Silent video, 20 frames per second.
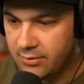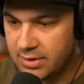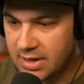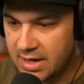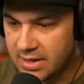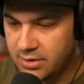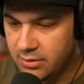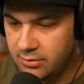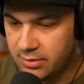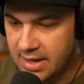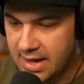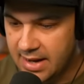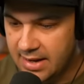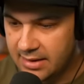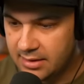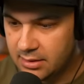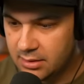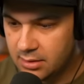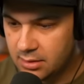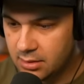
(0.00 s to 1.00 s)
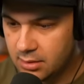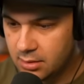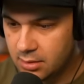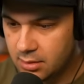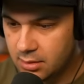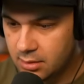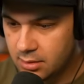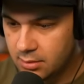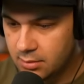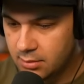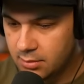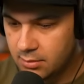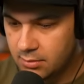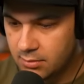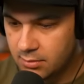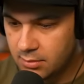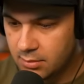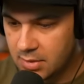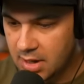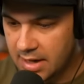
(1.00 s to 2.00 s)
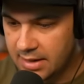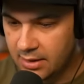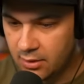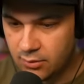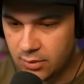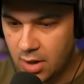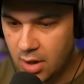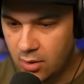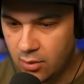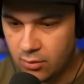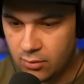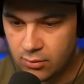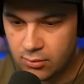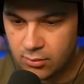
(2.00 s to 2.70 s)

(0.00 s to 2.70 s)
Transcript: would I do that? I don't know.